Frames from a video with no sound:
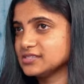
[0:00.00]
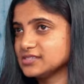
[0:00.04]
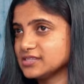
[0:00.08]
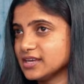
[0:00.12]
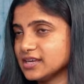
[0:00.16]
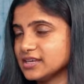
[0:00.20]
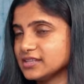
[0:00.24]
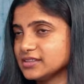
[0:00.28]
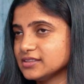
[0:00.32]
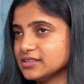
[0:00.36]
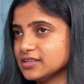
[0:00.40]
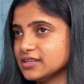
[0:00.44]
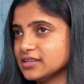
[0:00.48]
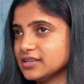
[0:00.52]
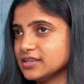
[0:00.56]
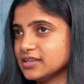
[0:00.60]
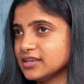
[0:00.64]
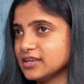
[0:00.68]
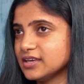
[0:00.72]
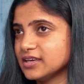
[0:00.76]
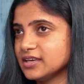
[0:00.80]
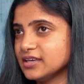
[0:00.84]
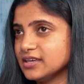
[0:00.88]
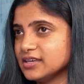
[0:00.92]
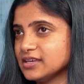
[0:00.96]
design
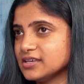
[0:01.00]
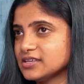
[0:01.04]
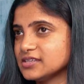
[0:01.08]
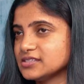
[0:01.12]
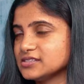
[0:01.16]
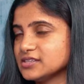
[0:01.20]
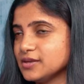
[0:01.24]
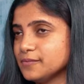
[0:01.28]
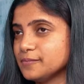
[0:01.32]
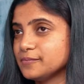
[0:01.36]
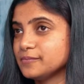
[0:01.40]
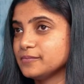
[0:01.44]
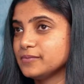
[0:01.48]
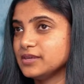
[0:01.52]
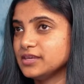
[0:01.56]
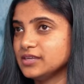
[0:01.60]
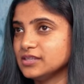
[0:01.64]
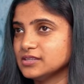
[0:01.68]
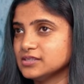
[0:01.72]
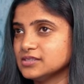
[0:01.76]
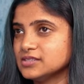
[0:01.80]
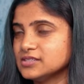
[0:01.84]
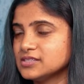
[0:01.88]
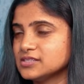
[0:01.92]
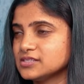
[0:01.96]
thinking is a
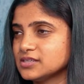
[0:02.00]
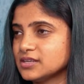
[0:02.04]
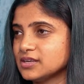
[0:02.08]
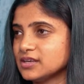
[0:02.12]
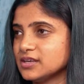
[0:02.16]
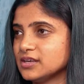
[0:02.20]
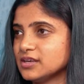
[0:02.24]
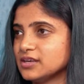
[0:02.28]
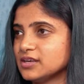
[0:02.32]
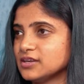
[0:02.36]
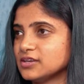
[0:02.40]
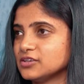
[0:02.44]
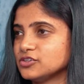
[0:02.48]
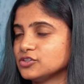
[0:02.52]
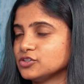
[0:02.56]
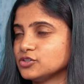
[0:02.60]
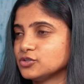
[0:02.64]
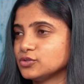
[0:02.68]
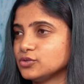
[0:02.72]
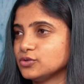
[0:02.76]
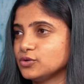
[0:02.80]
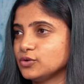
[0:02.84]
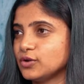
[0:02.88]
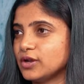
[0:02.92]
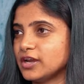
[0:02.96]
means
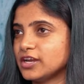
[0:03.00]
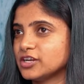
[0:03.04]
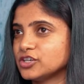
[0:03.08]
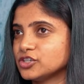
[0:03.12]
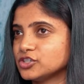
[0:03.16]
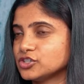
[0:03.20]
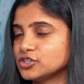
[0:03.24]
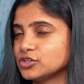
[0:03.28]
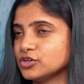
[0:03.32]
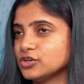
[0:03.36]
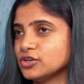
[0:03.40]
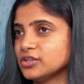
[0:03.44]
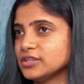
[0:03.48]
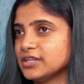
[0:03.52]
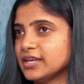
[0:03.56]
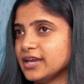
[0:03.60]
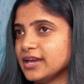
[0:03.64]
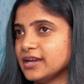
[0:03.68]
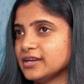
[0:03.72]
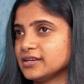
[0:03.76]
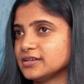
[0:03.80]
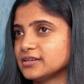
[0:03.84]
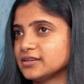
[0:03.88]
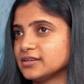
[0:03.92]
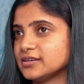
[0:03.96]
to ensure
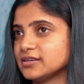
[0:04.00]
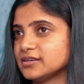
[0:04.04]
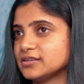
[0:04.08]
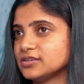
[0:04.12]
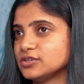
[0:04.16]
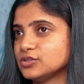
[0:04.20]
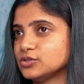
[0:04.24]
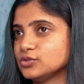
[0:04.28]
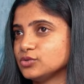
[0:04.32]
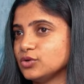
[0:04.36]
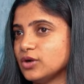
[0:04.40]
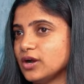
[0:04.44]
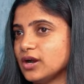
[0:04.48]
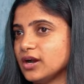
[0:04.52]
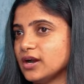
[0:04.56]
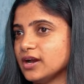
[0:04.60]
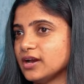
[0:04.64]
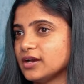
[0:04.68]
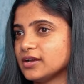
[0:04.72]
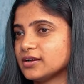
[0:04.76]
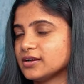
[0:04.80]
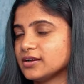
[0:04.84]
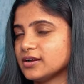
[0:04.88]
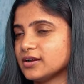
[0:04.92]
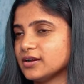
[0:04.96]
that you
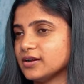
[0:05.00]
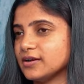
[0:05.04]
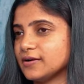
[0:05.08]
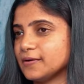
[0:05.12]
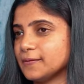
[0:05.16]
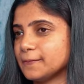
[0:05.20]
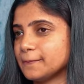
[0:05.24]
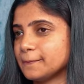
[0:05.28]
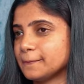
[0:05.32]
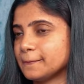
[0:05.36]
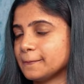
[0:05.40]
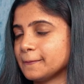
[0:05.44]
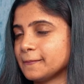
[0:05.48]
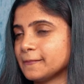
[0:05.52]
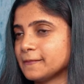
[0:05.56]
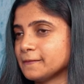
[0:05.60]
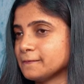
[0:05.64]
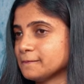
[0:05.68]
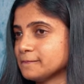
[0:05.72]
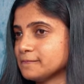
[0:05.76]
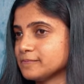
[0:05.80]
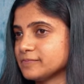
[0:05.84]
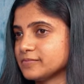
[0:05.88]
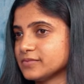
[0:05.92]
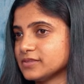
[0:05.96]
are um,
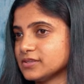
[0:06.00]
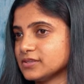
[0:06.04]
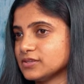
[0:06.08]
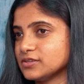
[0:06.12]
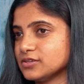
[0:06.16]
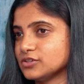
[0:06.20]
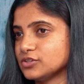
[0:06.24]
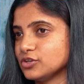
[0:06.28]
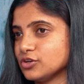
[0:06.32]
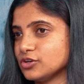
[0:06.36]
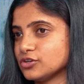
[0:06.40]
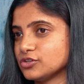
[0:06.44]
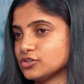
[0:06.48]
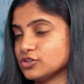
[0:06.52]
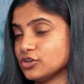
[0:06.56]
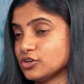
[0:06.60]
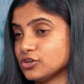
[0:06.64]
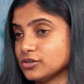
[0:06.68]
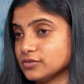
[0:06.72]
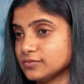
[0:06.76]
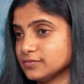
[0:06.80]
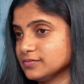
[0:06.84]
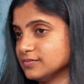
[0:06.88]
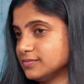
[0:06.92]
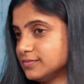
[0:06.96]
you're
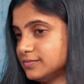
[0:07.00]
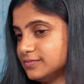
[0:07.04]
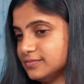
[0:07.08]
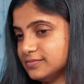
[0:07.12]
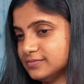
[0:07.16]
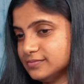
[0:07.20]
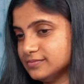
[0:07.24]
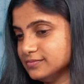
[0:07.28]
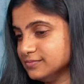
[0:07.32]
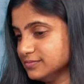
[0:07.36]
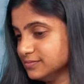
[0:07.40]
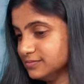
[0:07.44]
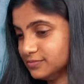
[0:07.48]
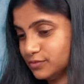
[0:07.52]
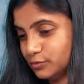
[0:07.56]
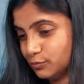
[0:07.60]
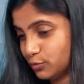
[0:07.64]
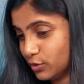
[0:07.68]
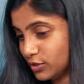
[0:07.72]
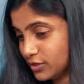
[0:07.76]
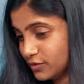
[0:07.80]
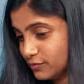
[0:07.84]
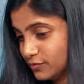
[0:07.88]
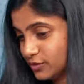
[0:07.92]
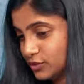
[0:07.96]
you're
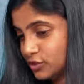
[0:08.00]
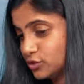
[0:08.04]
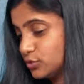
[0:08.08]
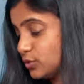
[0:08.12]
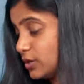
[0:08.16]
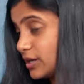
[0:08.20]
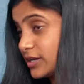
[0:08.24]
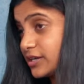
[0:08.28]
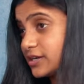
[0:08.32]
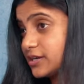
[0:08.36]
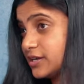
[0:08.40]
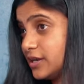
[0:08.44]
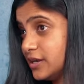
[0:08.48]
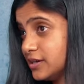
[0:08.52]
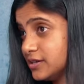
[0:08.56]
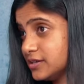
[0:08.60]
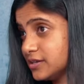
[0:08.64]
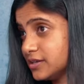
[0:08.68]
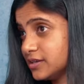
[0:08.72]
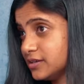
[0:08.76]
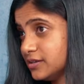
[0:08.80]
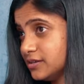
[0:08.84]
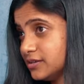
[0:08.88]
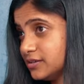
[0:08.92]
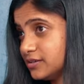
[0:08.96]
whatever you are
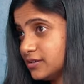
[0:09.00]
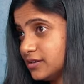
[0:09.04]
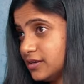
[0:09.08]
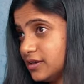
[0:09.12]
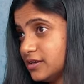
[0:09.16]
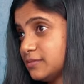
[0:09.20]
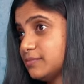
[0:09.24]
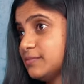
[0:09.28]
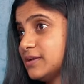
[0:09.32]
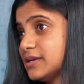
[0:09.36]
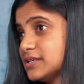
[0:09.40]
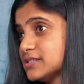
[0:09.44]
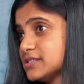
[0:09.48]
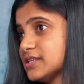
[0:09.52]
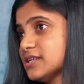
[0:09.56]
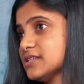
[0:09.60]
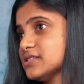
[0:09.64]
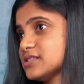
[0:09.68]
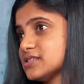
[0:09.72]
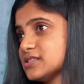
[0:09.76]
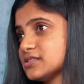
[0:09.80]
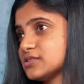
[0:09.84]
creating it makes sense